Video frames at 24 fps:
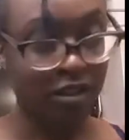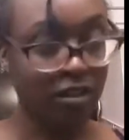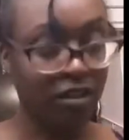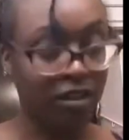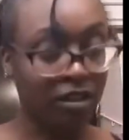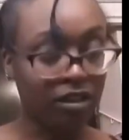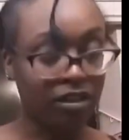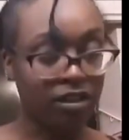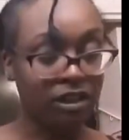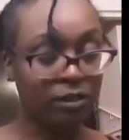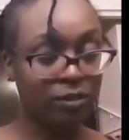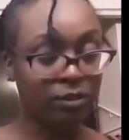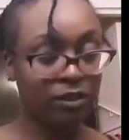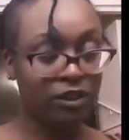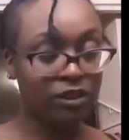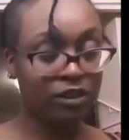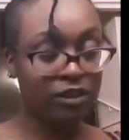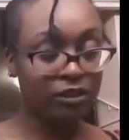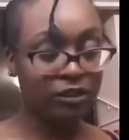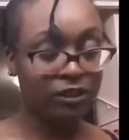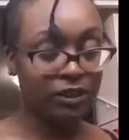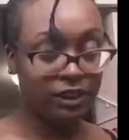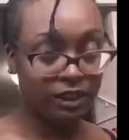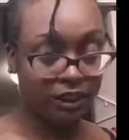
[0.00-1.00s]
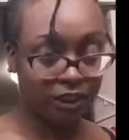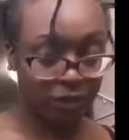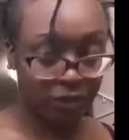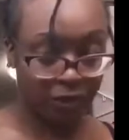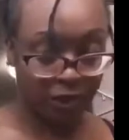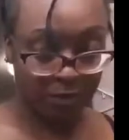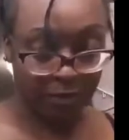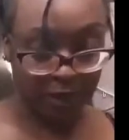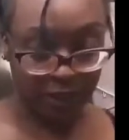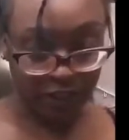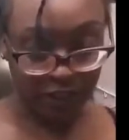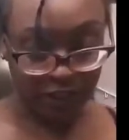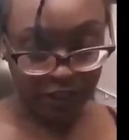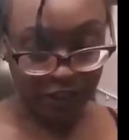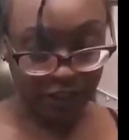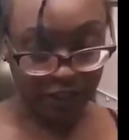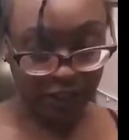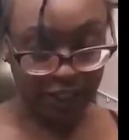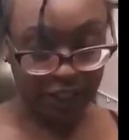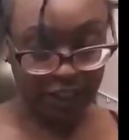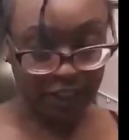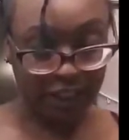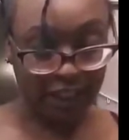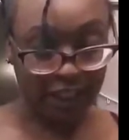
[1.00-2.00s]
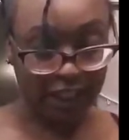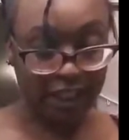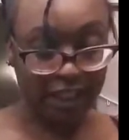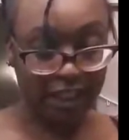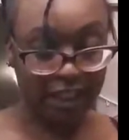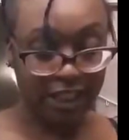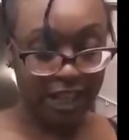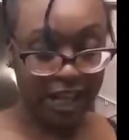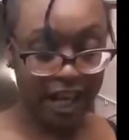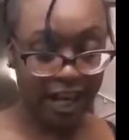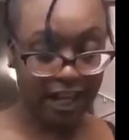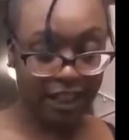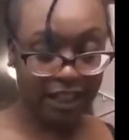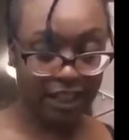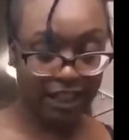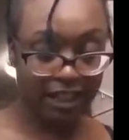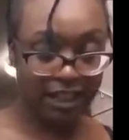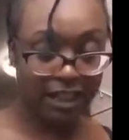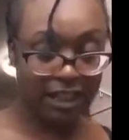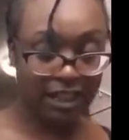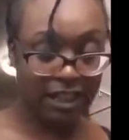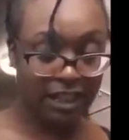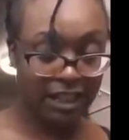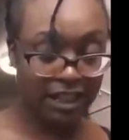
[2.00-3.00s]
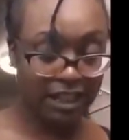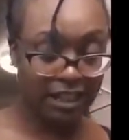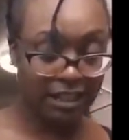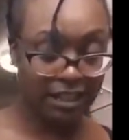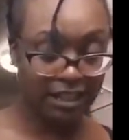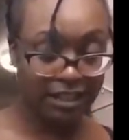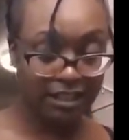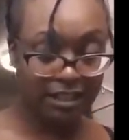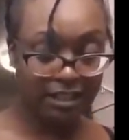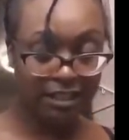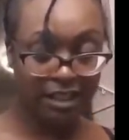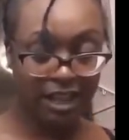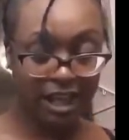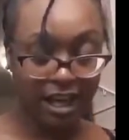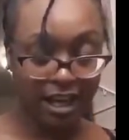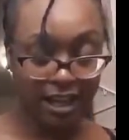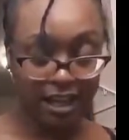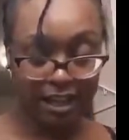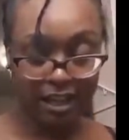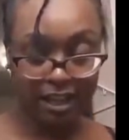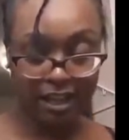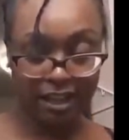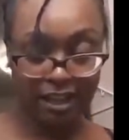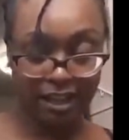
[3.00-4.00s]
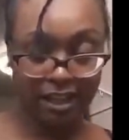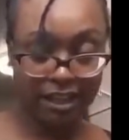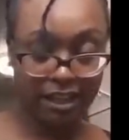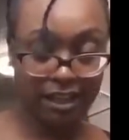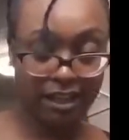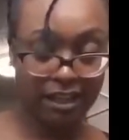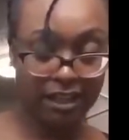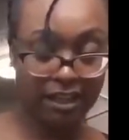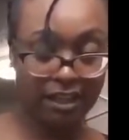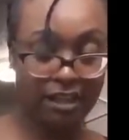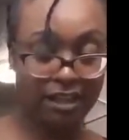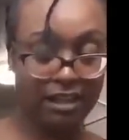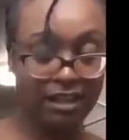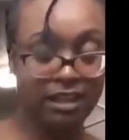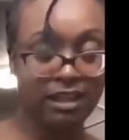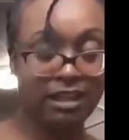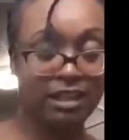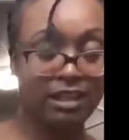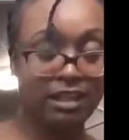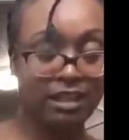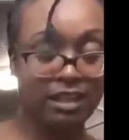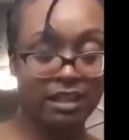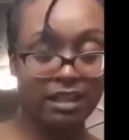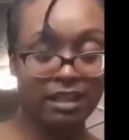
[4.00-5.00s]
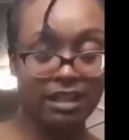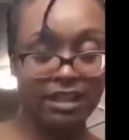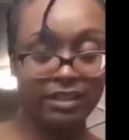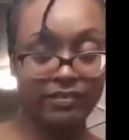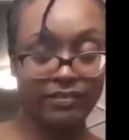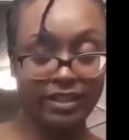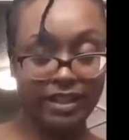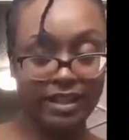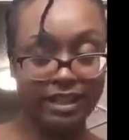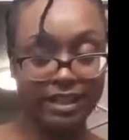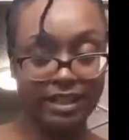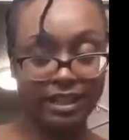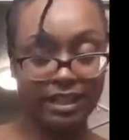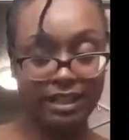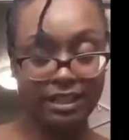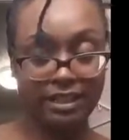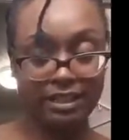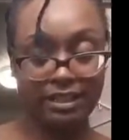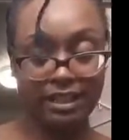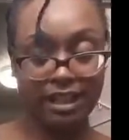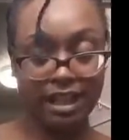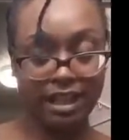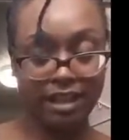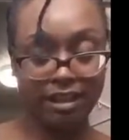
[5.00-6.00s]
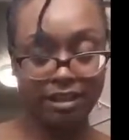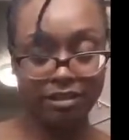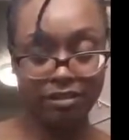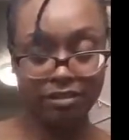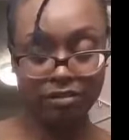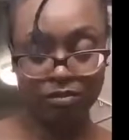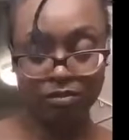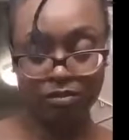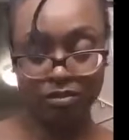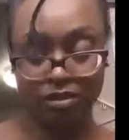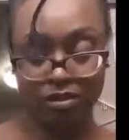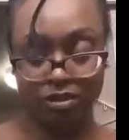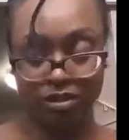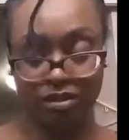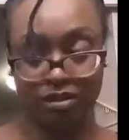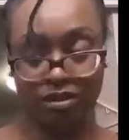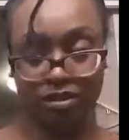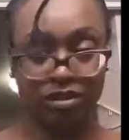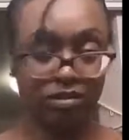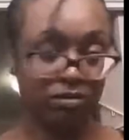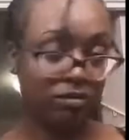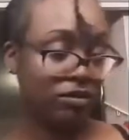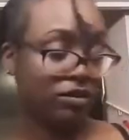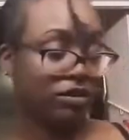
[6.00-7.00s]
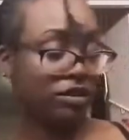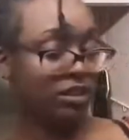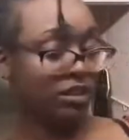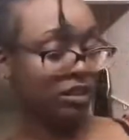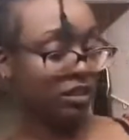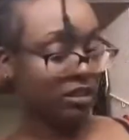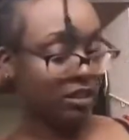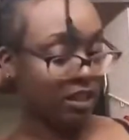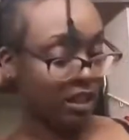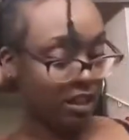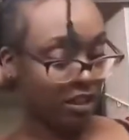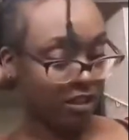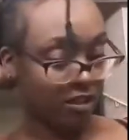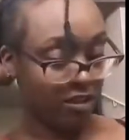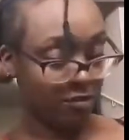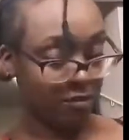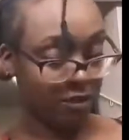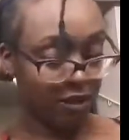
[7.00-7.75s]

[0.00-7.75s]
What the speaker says: also when you're doing this, you want to make sure that the shaggy side is facing down, which is like gonna